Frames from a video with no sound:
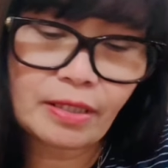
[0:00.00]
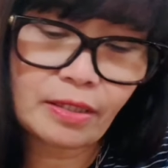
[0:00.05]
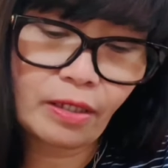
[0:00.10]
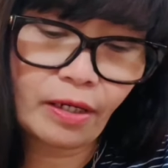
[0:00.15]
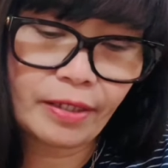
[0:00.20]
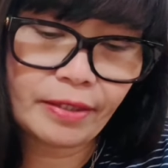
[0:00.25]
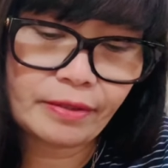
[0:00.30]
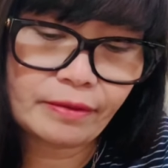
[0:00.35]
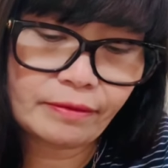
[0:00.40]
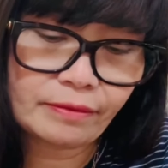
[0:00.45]

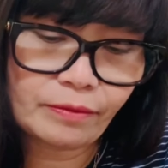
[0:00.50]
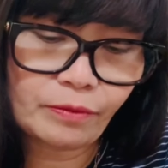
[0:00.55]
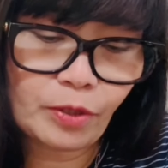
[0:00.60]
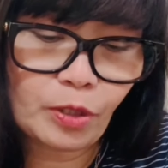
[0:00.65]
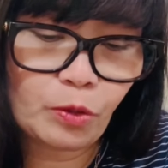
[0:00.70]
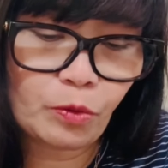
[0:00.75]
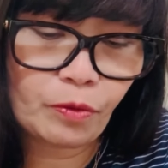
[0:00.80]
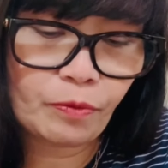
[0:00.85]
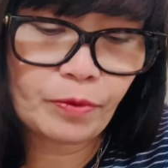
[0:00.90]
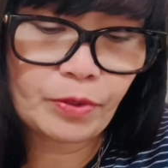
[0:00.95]
card
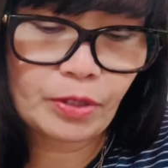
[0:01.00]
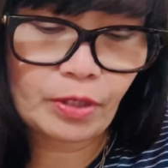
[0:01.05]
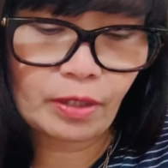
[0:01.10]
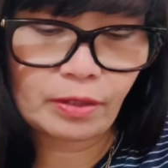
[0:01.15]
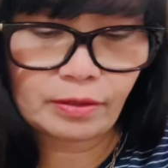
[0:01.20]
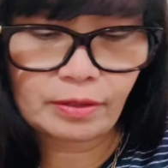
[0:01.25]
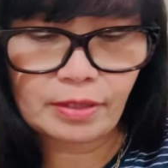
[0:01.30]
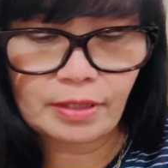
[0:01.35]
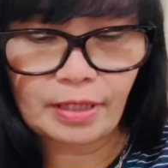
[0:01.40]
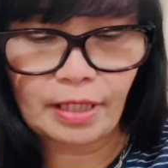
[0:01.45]
with Louis Vuitton
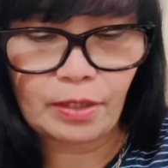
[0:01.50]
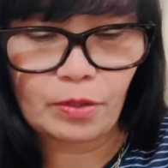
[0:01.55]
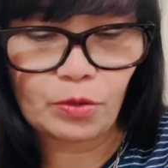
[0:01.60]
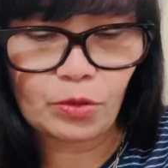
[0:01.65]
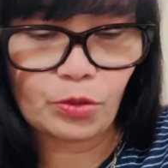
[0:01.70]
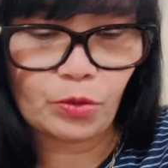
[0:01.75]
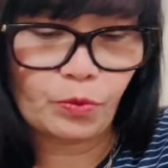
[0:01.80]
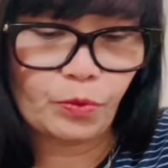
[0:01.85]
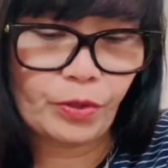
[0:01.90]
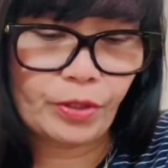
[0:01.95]
because I
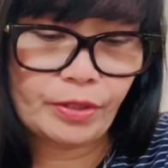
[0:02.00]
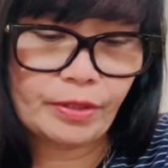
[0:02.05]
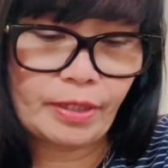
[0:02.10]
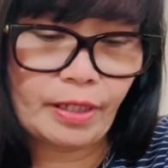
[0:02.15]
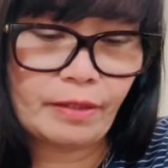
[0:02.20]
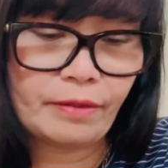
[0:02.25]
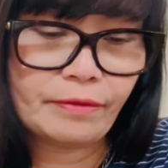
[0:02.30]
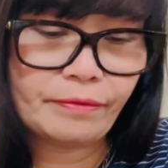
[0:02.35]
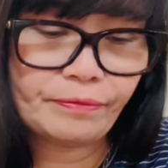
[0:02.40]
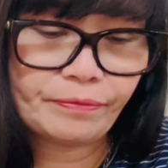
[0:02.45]
used to work
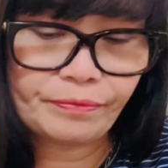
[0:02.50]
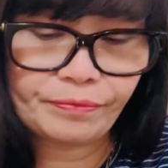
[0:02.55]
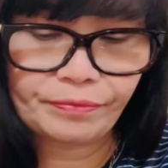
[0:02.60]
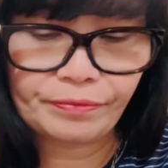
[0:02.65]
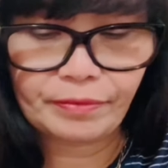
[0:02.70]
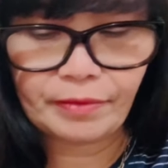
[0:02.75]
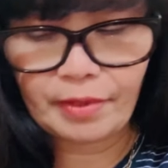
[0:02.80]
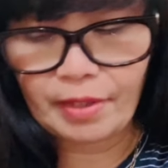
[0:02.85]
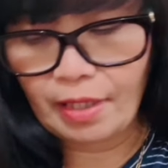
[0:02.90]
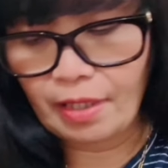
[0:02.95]
there.
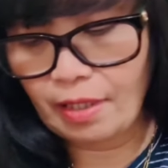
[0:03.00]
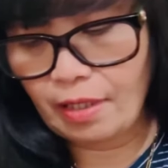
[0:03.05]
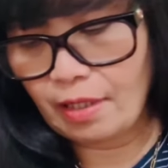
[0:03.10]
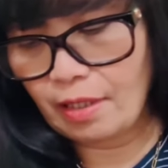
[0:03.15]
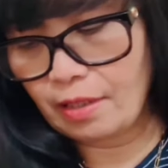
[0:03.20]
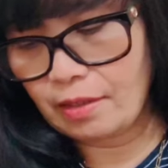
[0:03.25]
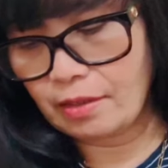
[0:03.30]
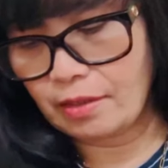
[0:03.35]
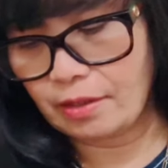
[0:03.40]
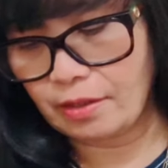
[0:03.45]

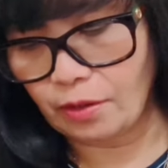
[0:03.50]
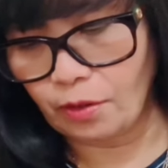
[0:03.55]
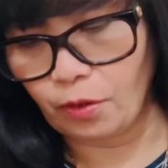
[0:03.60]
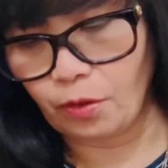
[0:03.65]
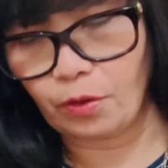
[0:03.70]
So,